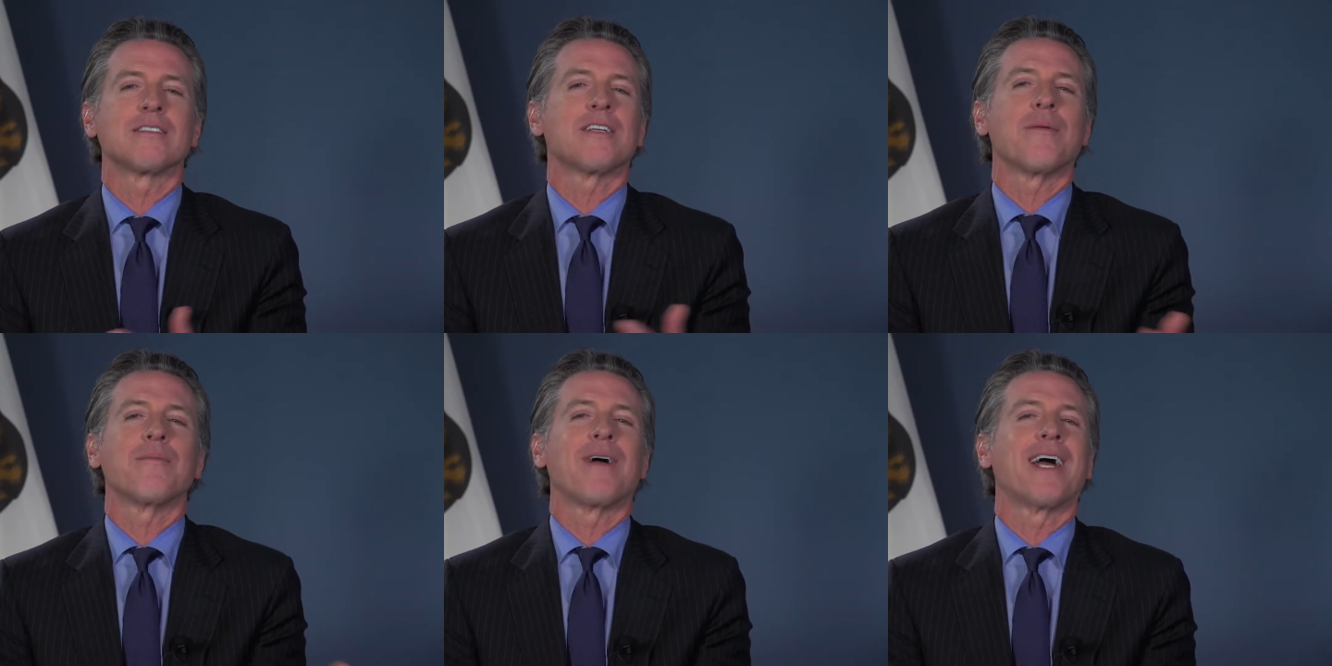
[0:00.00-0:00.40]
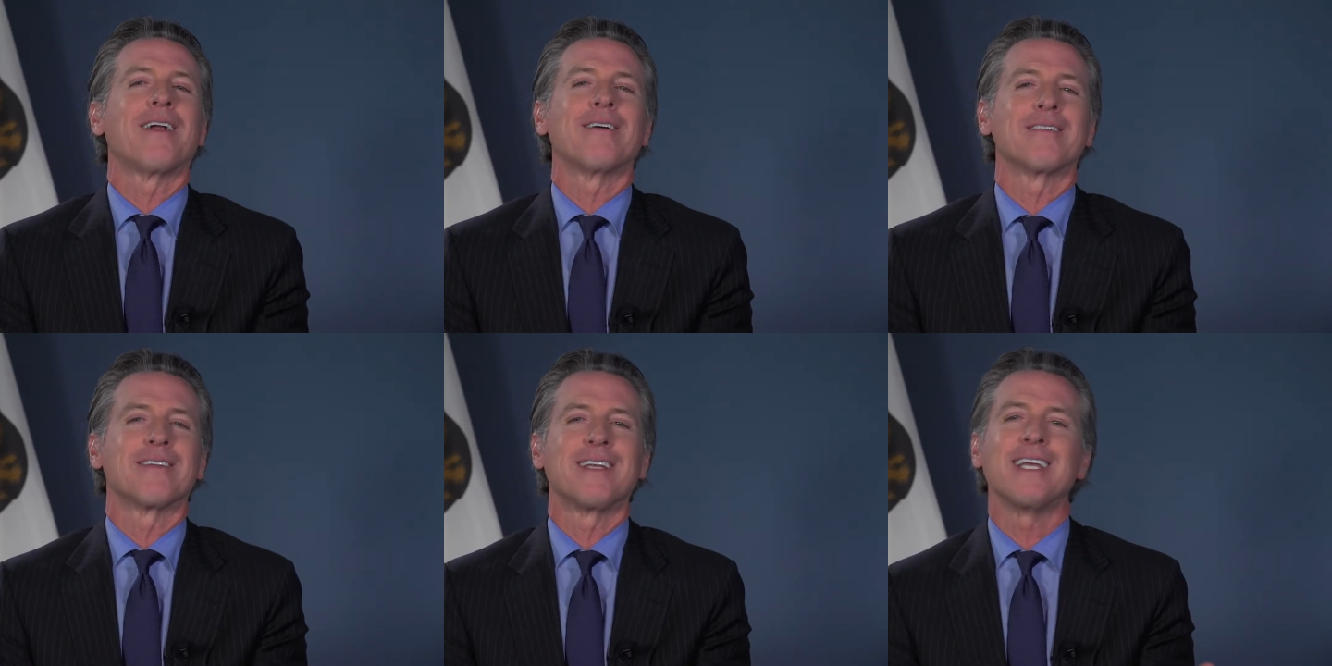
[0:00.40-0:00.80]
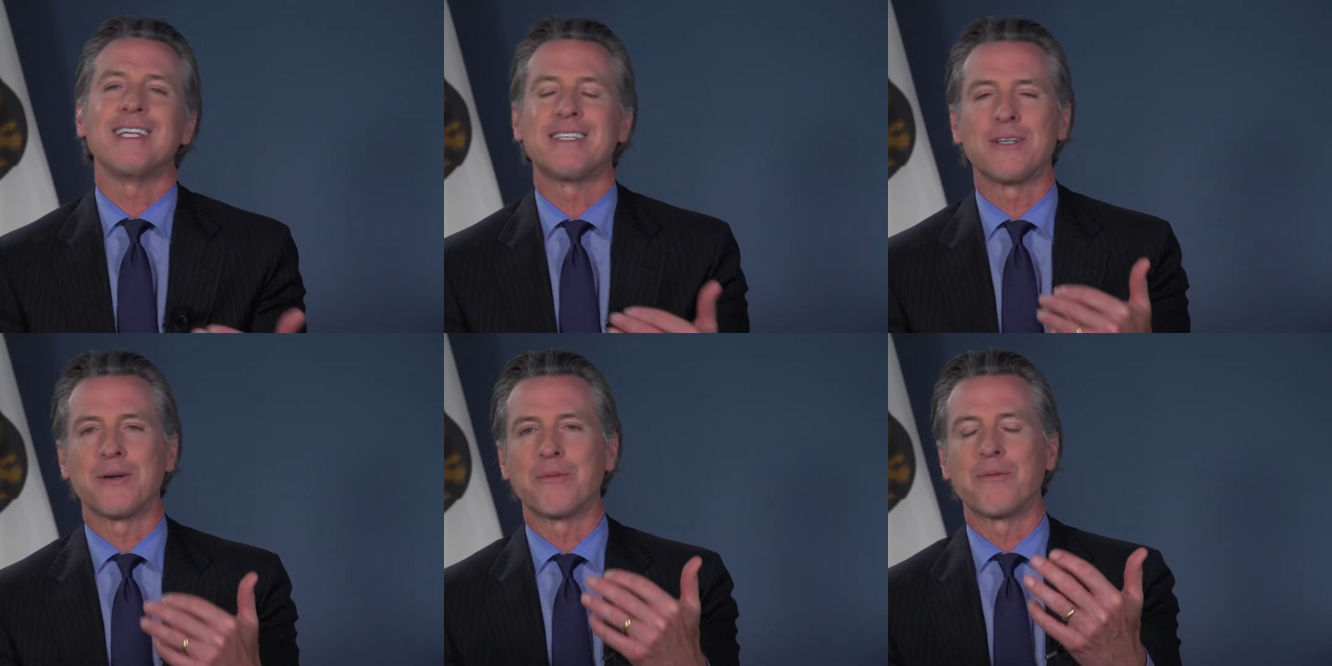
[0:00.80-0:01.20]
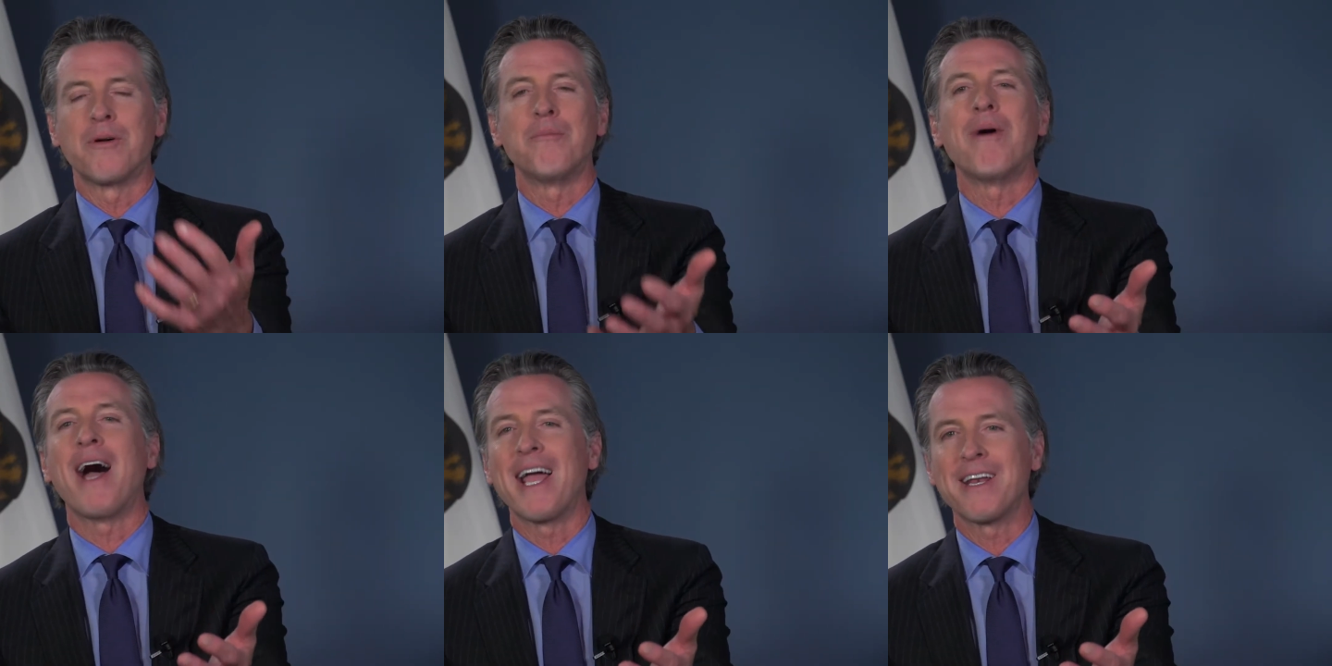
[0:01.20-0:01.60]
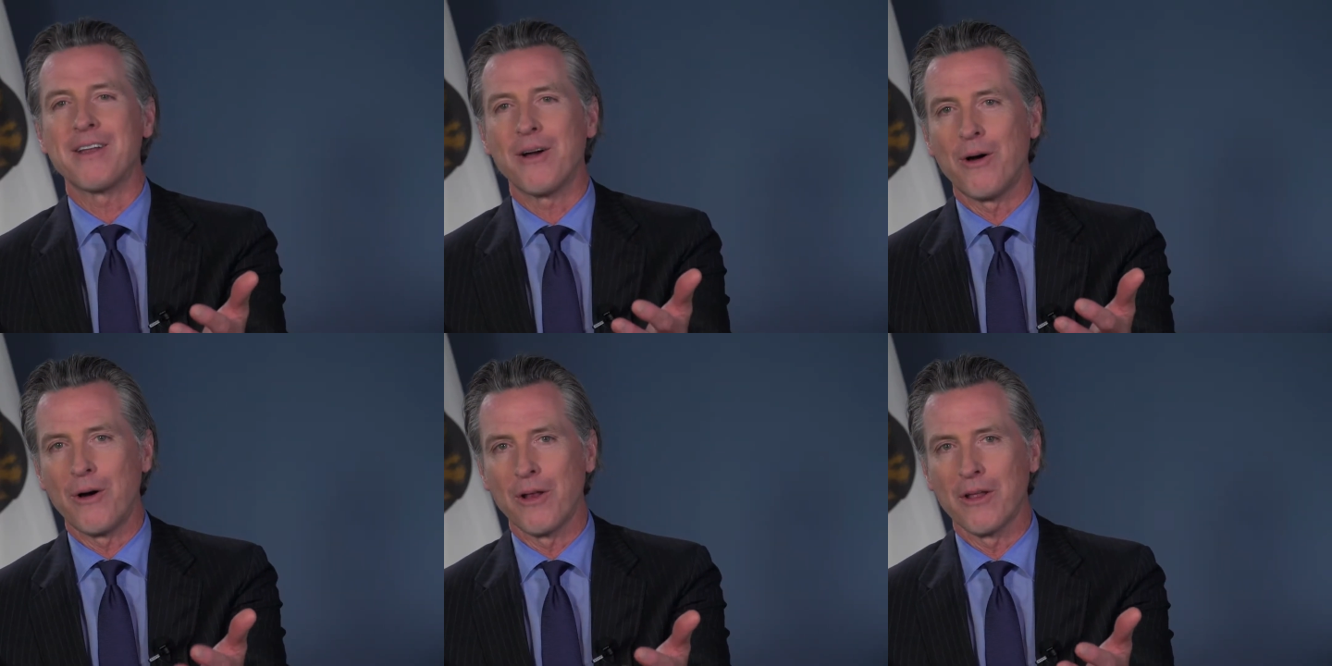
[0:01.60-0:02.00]
something I don't need to
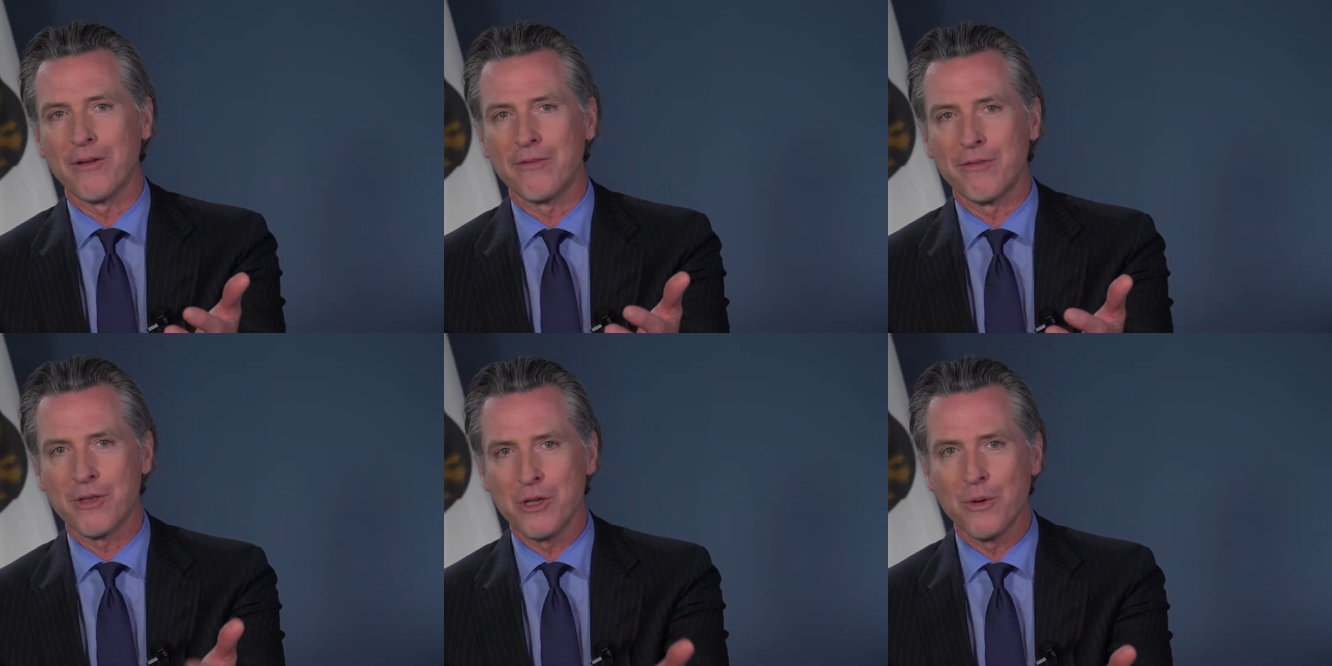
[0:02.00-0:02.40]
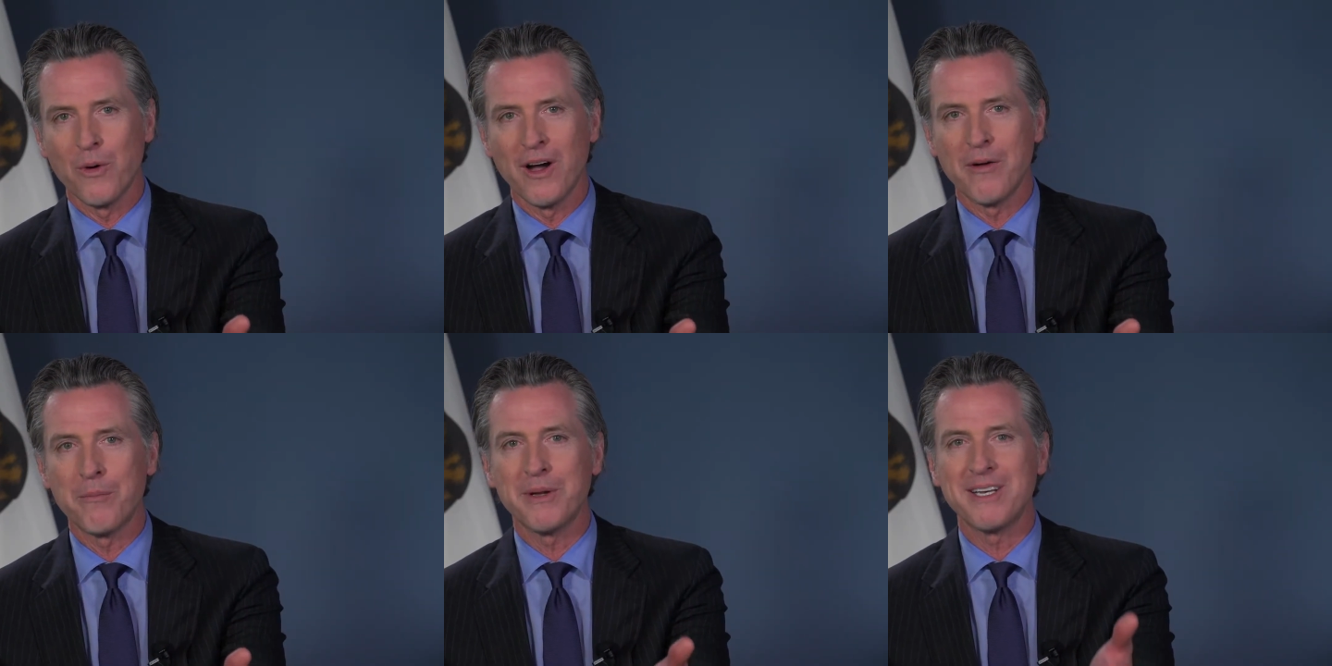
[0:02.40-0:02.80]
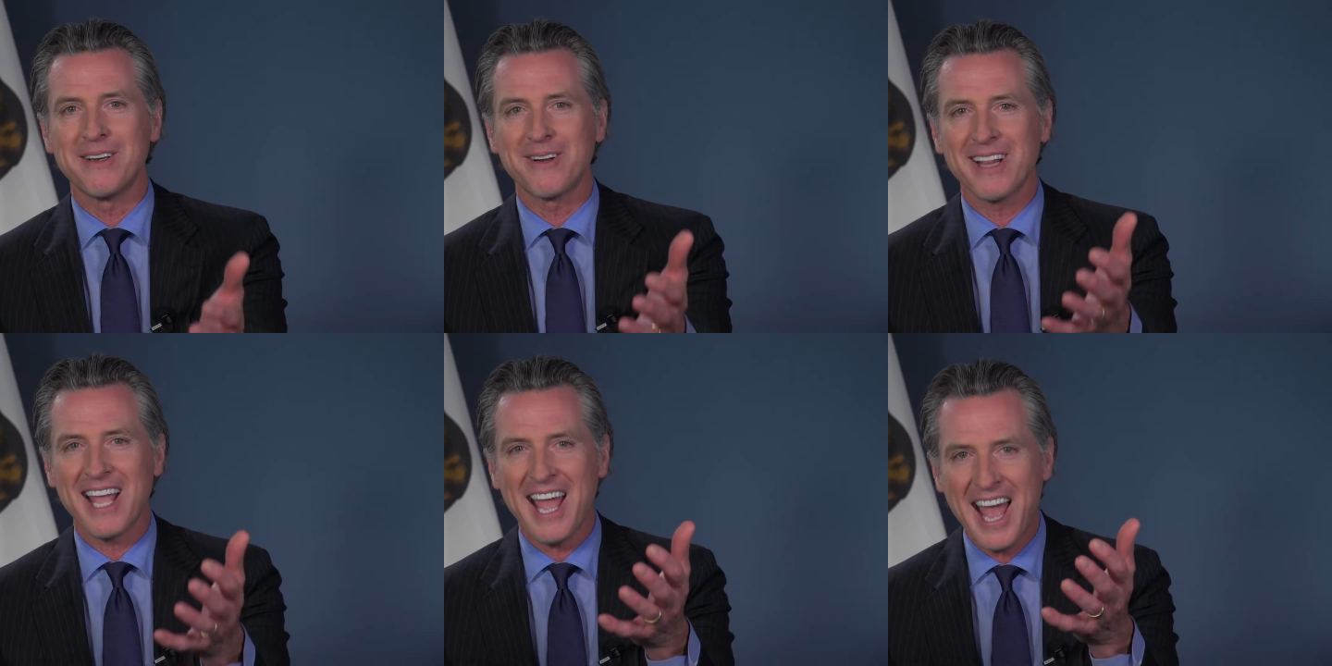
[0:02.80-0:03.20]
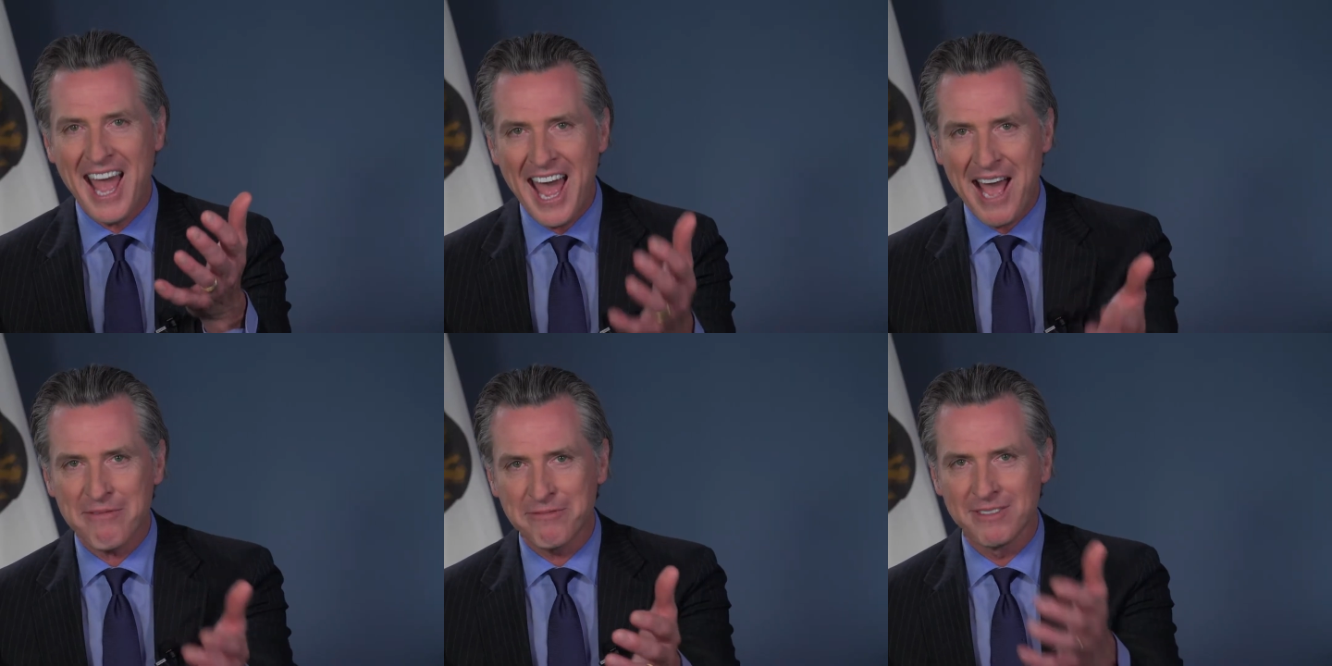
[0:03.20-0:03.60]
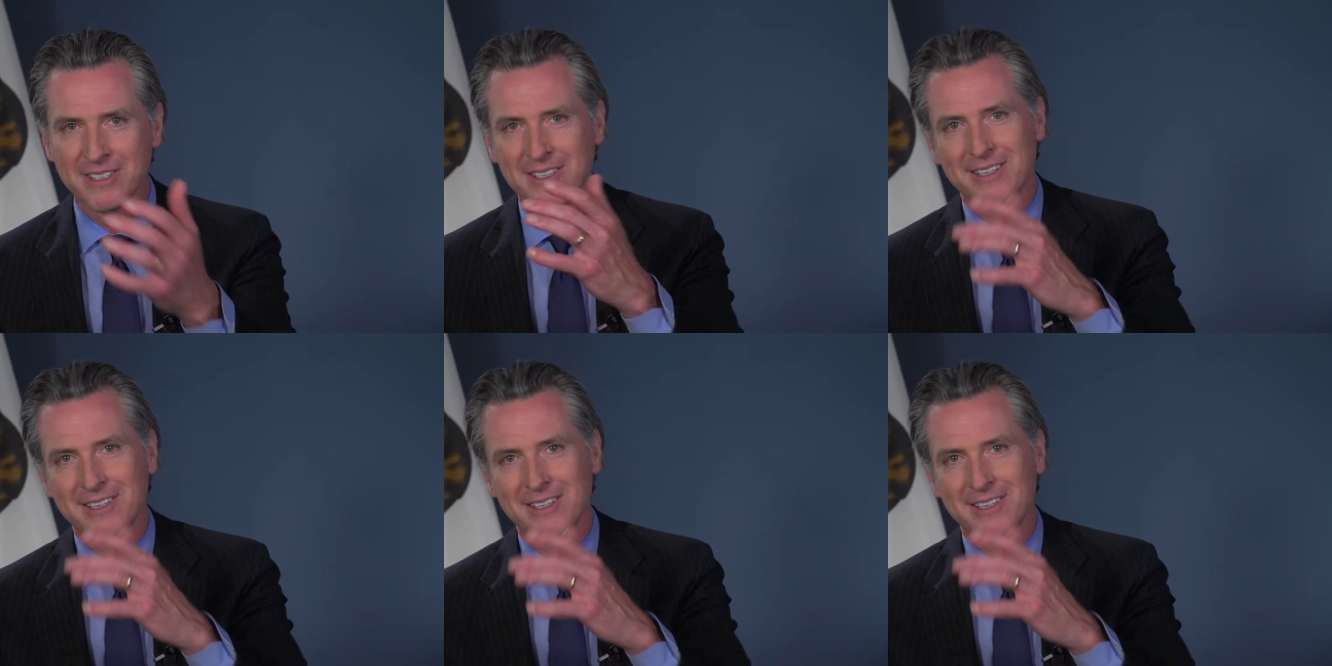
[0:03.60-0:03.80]
remind all of you of, but nearly half